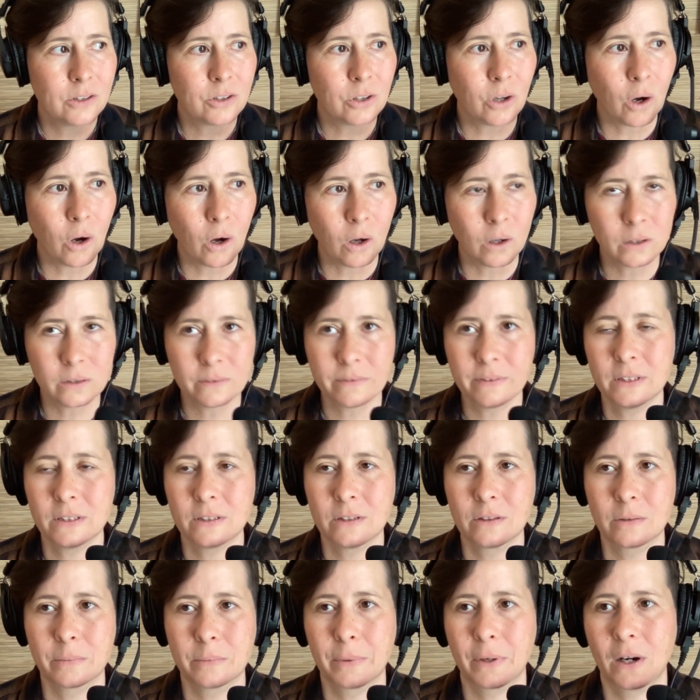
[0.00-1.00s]
to all of
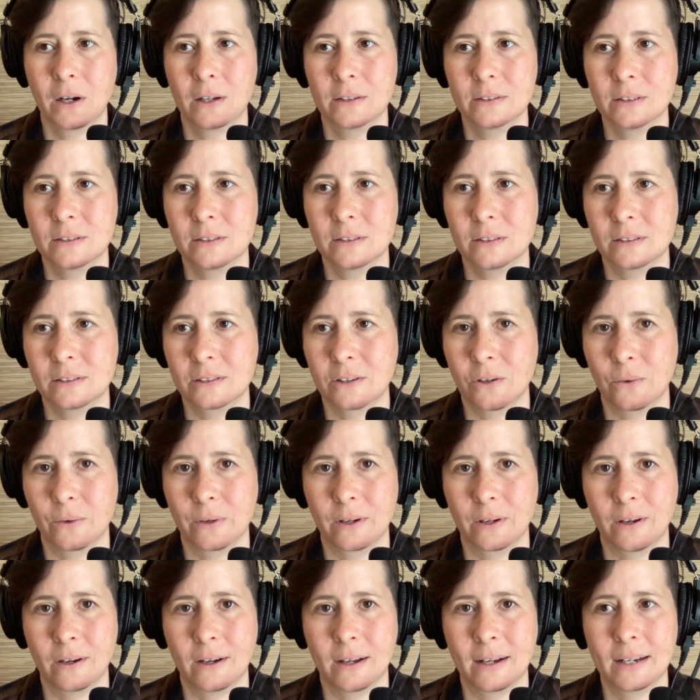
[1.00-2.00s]
these other processes
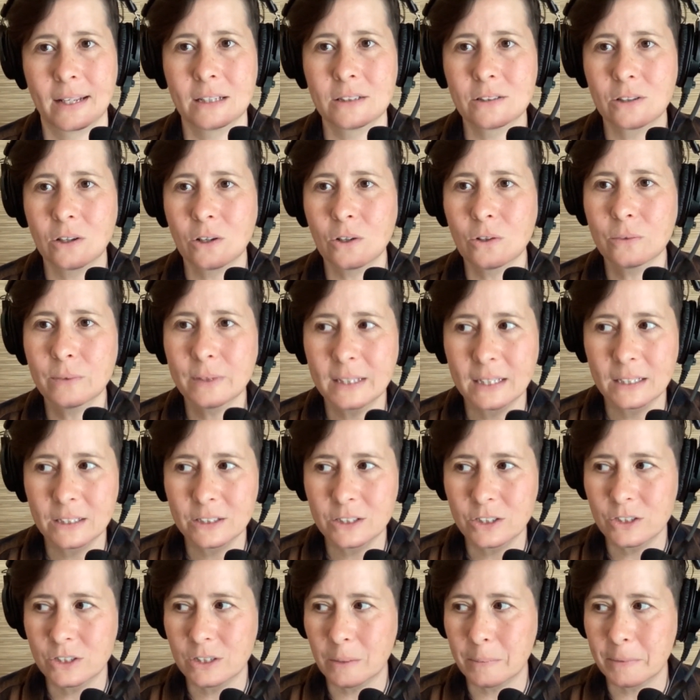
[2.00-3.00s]
going on. It's all in
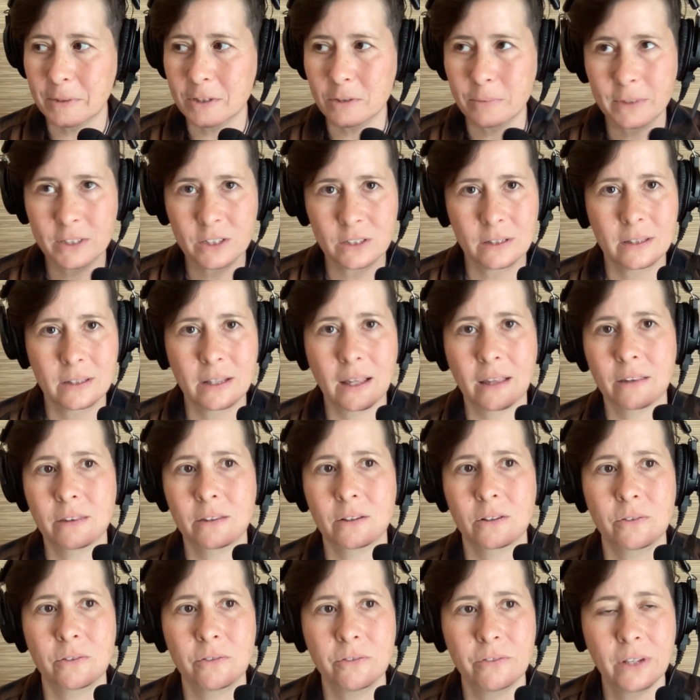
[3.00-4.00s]
relationship, especially in that
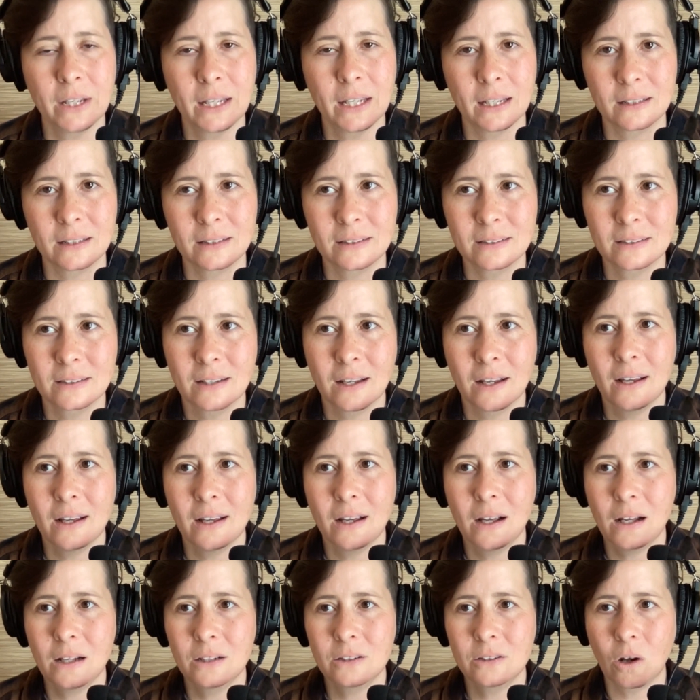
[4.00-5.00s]
third phase,
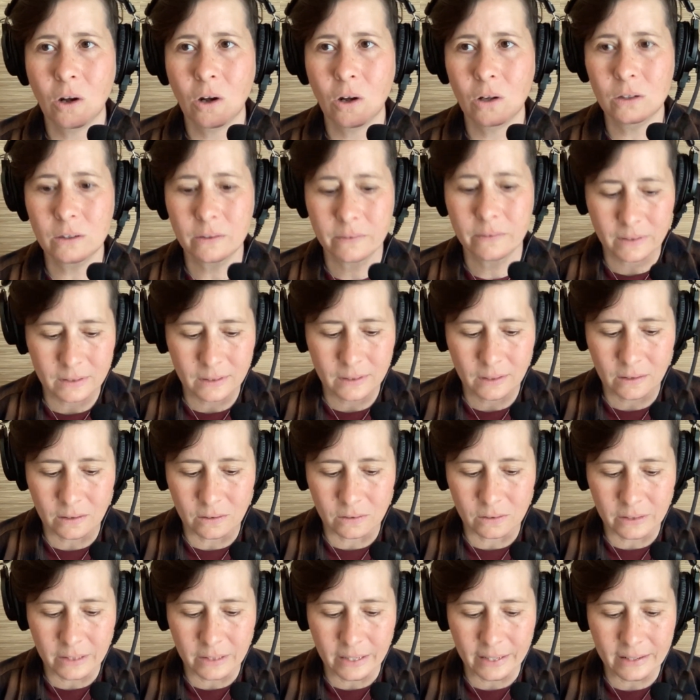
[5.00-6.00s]
to all of these
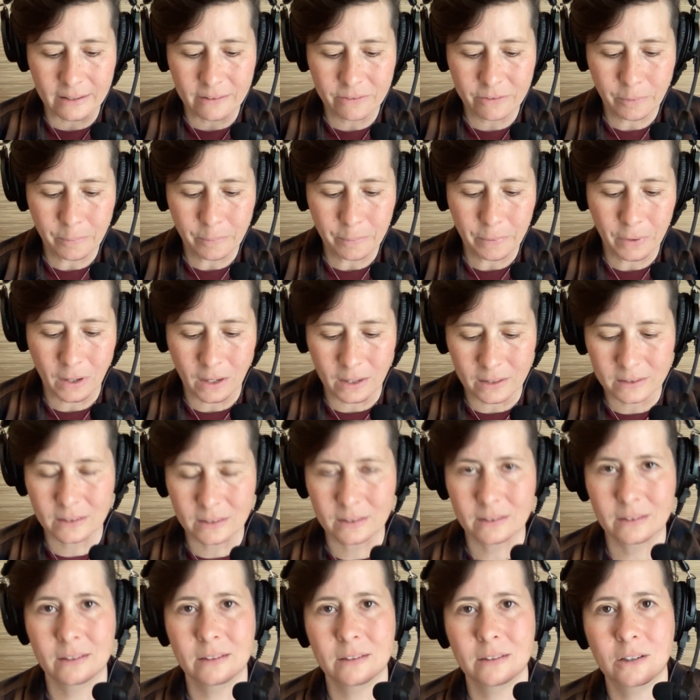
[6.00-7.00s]
other life
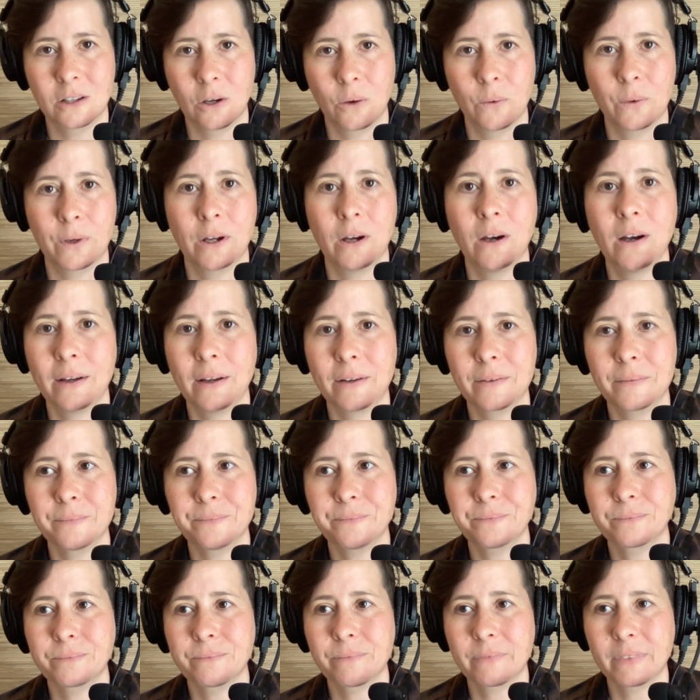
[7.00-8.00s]
processes going on.
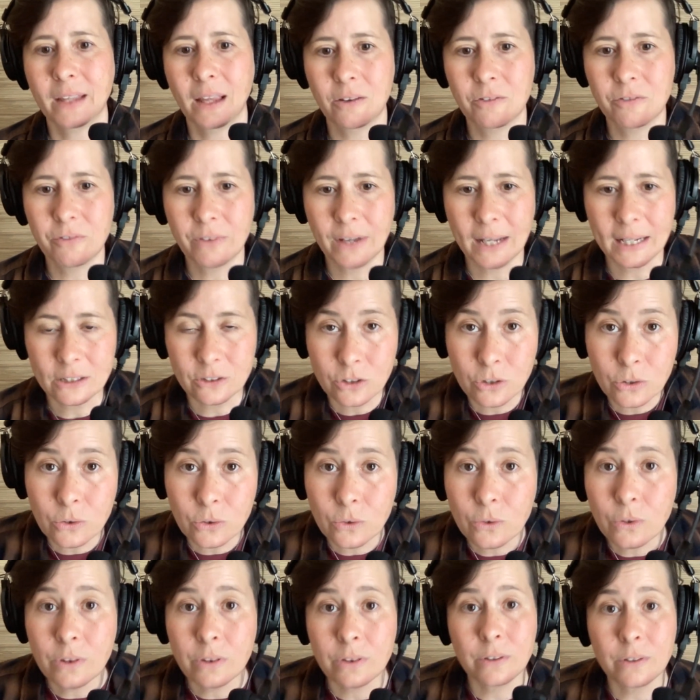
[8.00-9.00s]
In fact, two